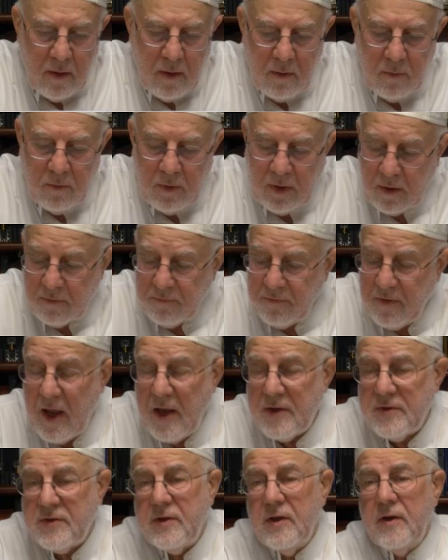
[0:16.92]
we are
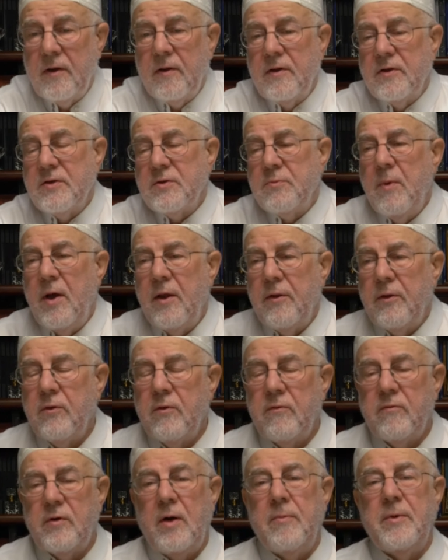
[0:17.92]
fasting this month
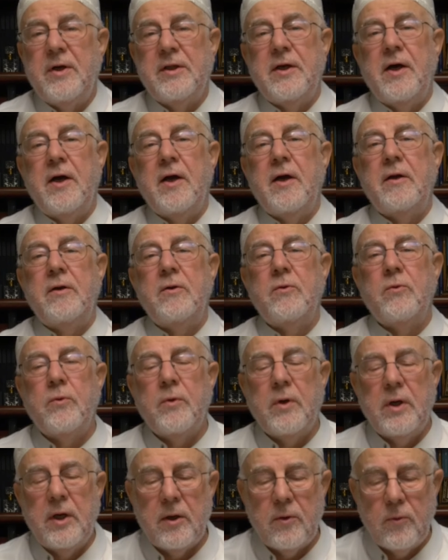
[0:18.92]
of Ramadan
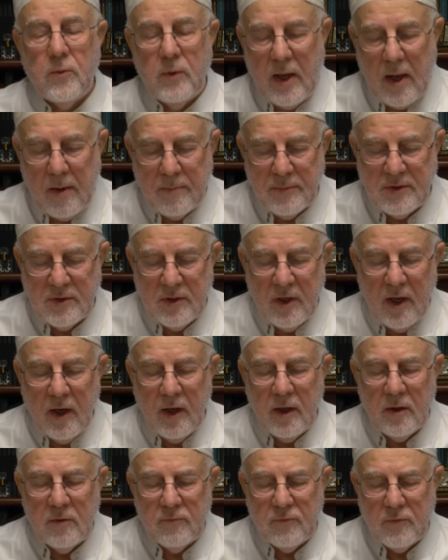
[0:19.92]
where we
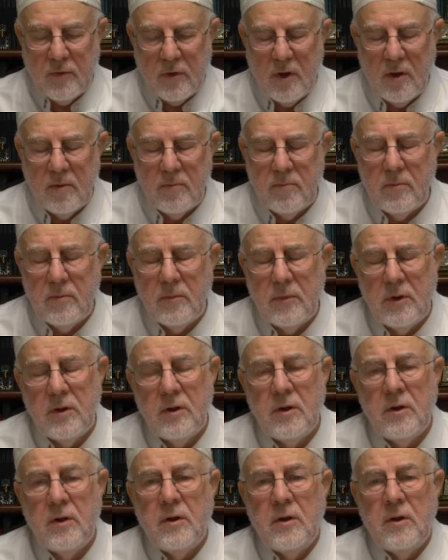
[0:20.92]
abstain from
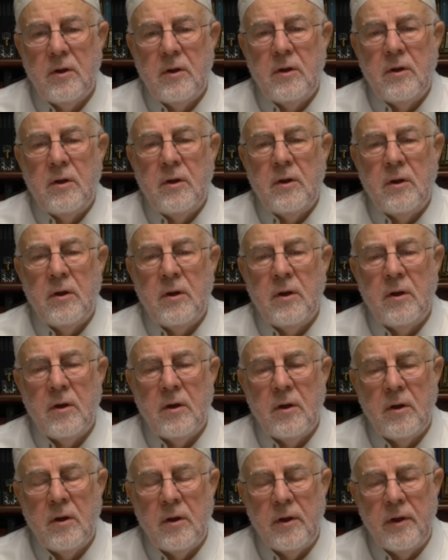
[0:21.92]

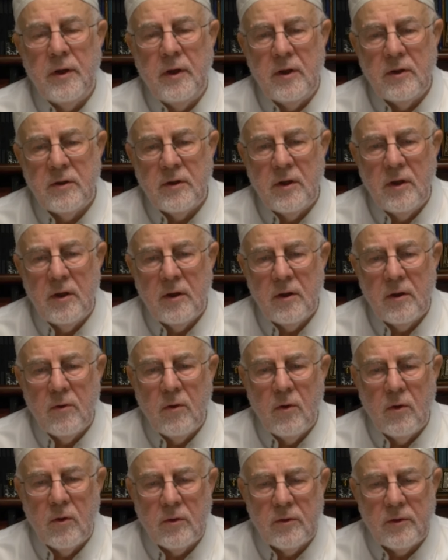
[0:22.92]
uh, eating
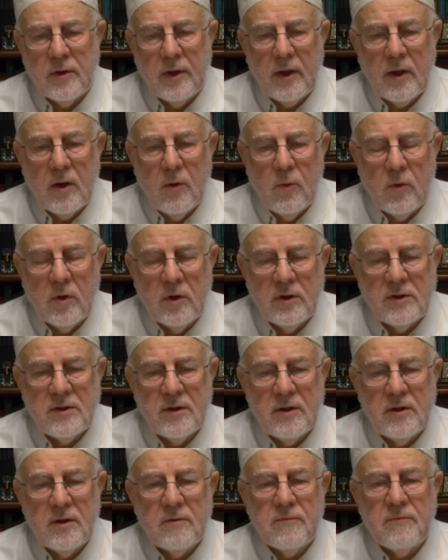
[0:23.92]
or drinking
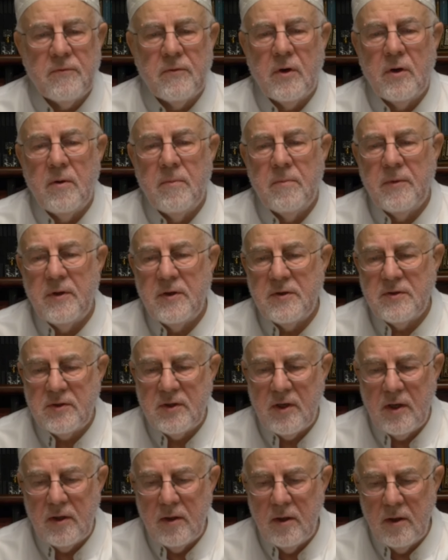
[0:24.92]
water from the
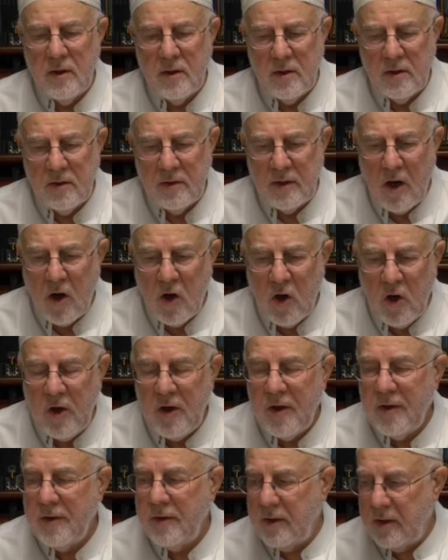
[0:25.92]
sun, uh,
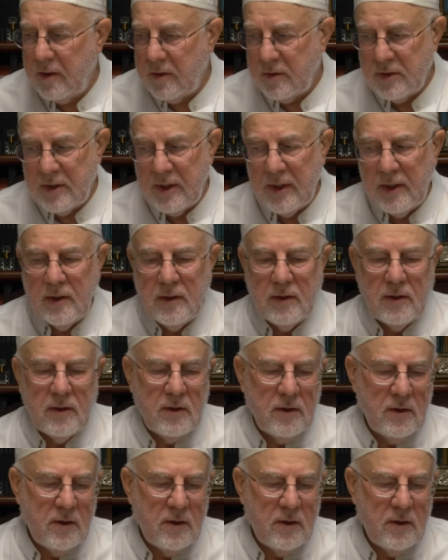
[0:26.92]
dawn till